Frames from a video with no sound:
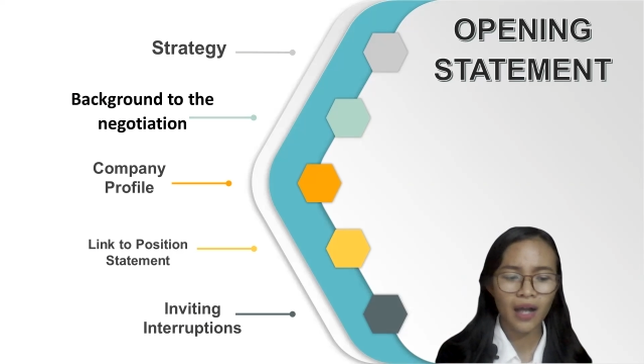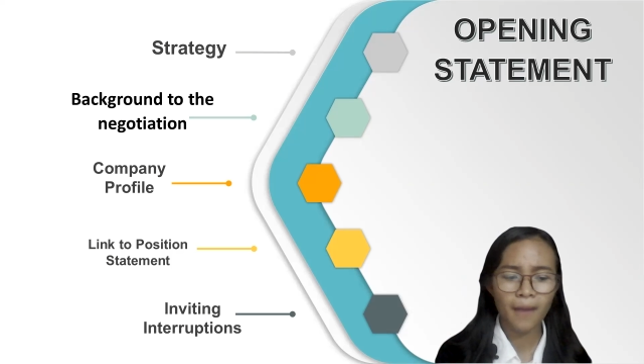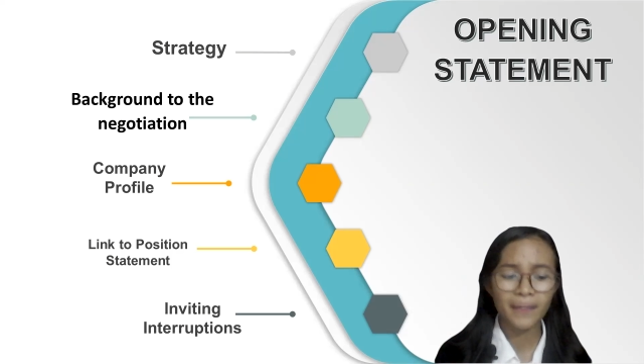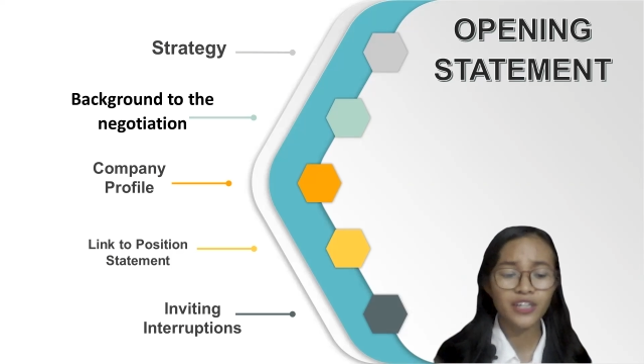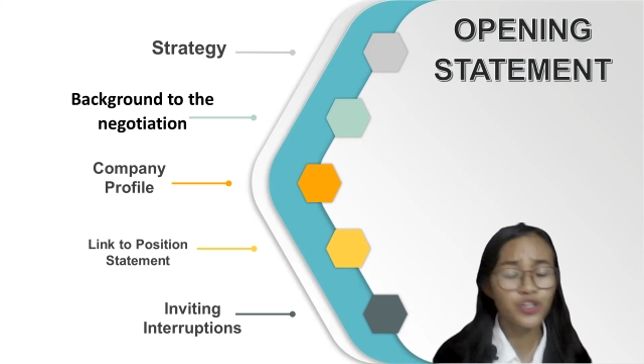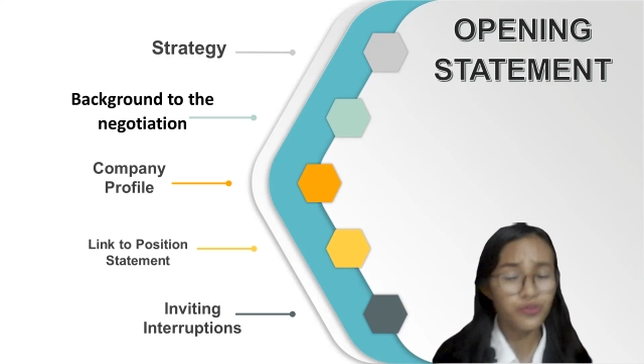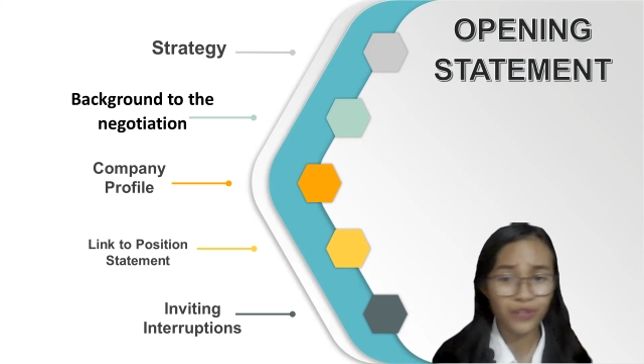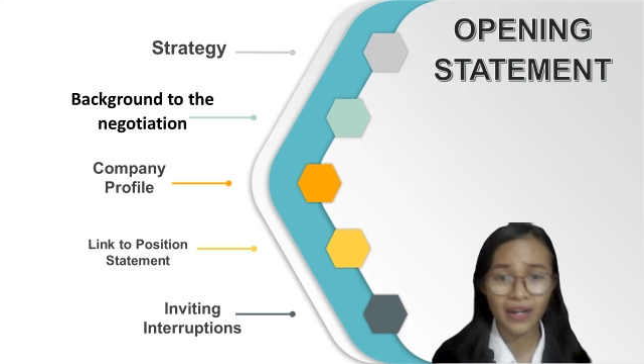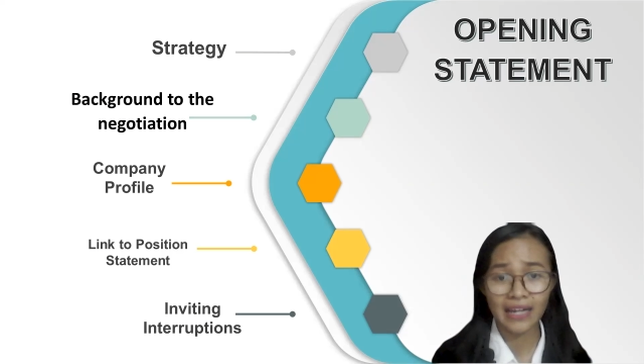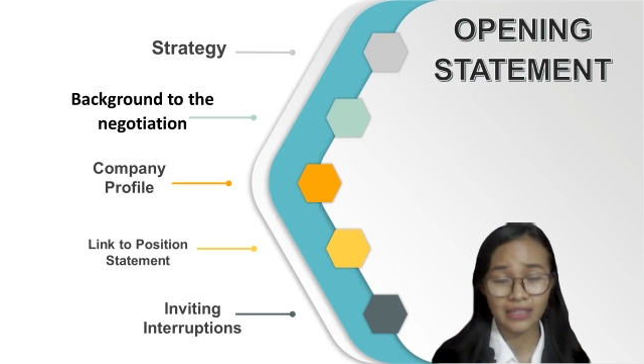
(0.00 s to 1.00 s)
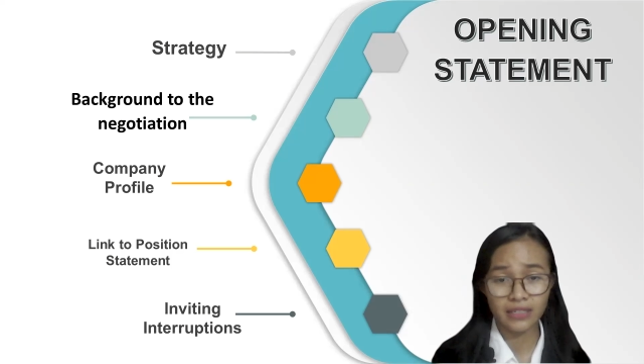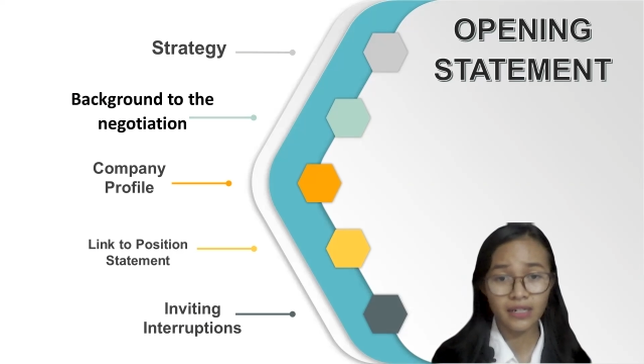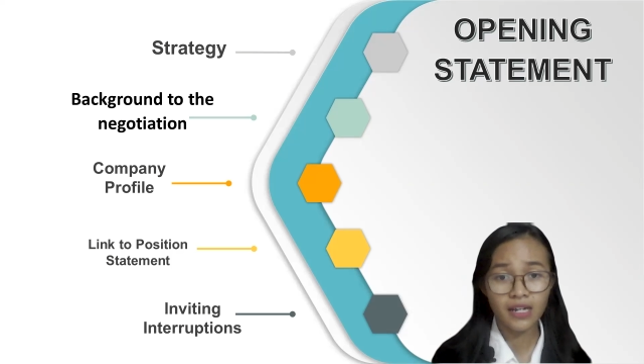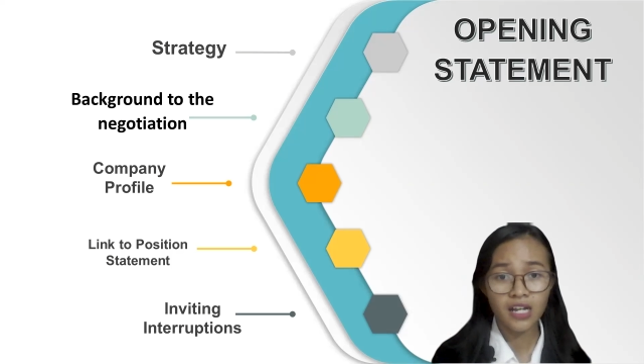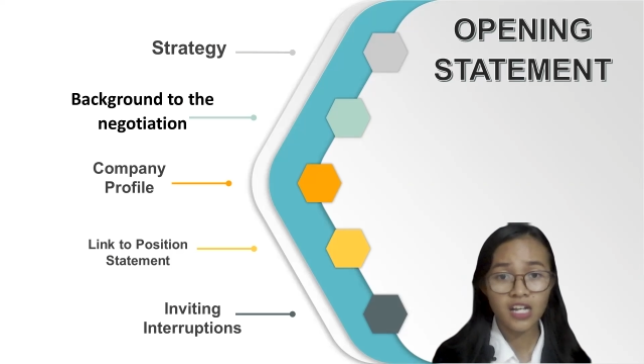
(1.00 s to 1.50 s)
maneuver later,
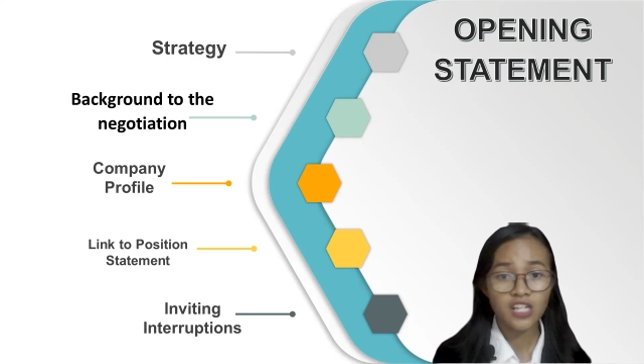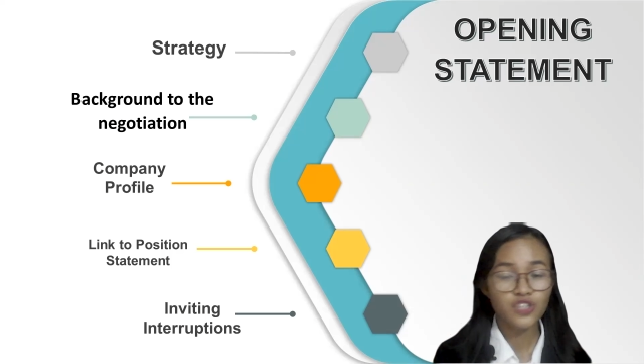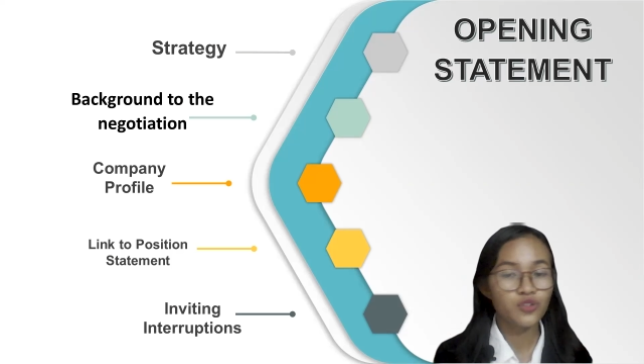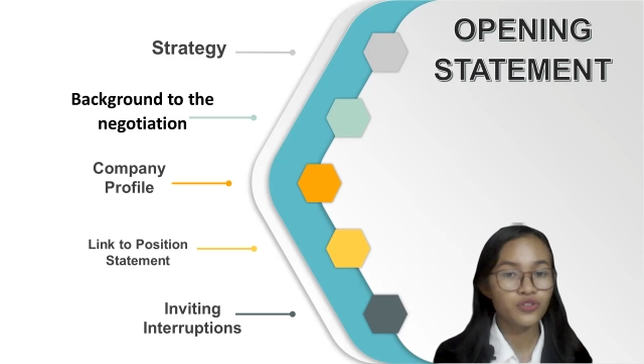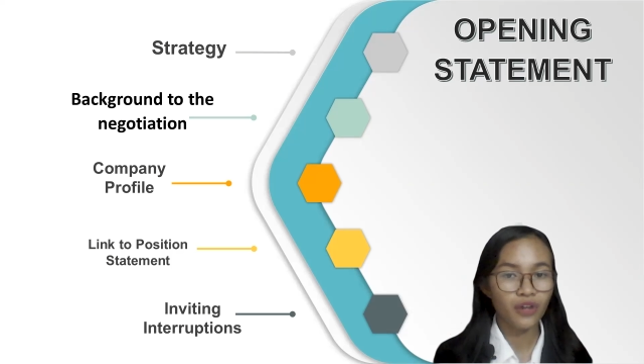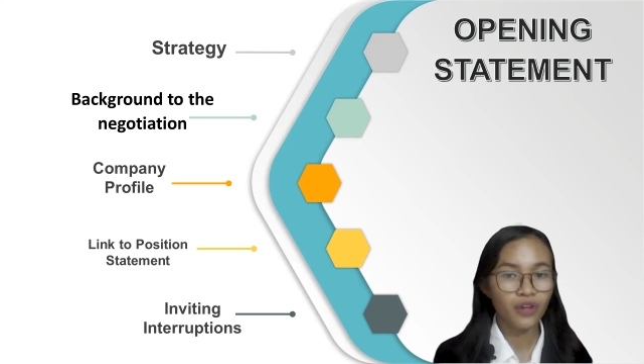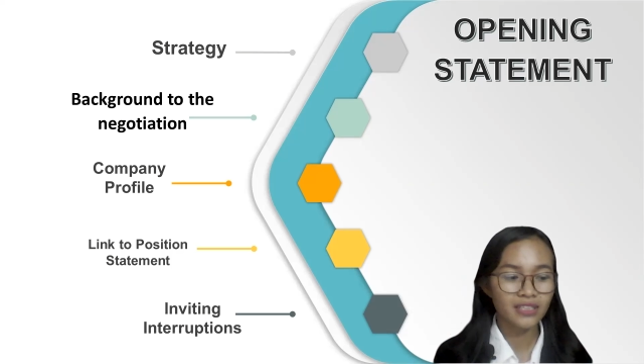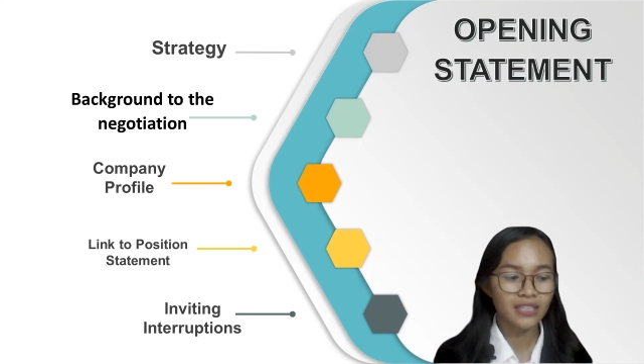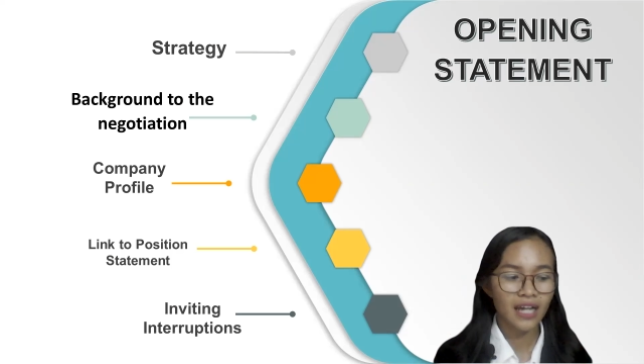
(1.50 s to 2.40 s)
so don't